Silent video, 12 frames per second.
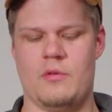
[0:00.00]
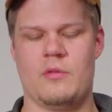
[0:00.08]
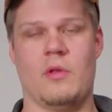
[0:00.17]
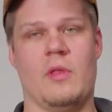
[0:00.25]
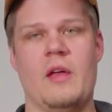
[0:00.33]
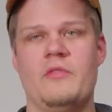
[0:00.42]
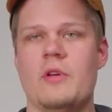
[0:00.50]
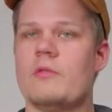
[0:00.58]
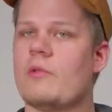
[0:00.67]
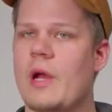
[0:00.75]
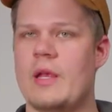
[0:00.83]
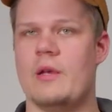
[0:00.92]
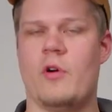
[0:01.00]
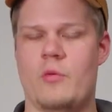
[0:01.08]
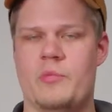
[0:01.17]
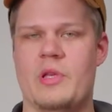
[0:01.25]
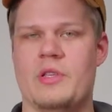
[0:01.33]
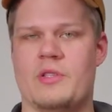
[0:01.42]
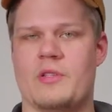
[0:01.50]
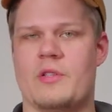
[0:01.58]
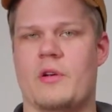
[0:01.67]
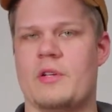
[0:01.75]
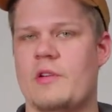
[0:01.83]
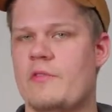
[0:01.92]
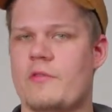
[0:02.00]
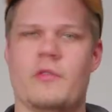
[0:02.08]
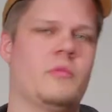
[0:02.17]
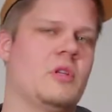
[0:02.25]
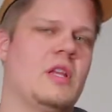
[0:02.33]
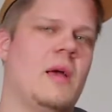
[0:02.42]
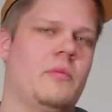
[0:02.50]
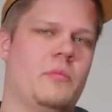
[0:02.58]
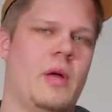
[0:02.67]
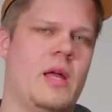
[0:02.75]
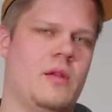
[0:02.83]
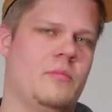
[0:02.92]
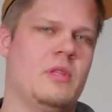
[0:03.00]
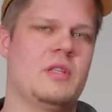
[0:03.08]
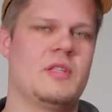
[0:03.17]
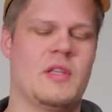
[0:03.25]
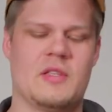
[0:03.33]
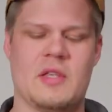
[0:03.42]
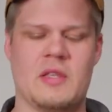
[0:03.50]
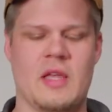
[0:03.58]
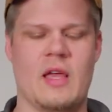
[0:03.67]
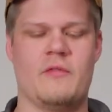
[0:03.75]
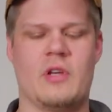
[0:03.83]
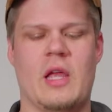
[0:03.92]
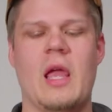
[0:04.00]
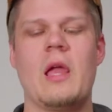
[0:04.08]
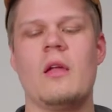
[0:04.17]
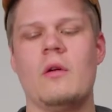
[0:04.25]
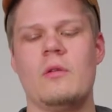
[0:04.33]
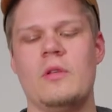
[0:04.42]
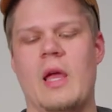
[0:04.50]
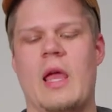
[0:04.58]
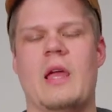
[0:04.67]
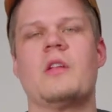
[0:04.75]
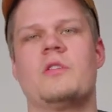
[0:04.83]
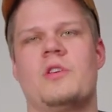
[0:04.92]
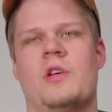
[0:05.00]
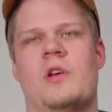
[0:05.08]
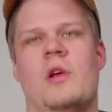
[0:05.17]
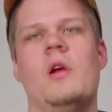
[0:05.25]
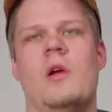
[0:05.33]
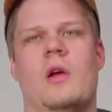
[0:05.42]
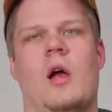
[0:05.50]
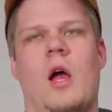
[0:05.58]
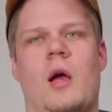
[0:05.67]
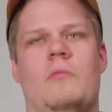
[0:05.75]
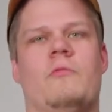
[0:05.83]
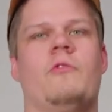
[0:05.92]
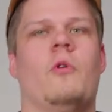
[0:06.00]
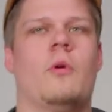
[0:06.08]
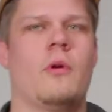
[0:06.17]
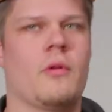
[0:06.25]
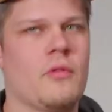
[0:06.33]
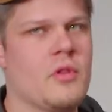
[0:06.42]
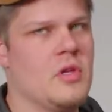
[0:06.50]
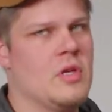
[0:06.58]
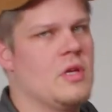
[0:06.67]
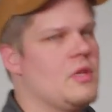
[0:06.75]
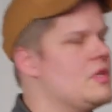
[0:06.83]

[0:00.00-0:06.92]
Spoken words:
The left and right foam pieces are different from the top and bottom in the sense that they have an angled edge for the